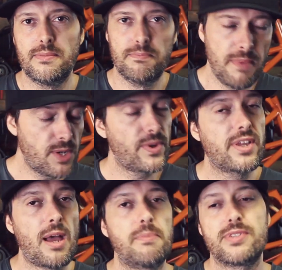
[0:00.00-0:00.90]

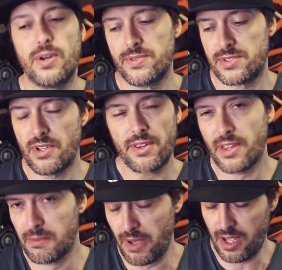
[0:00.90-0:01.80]
midweek episodes,
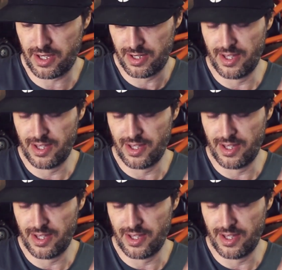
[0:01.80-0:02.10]
nothing big,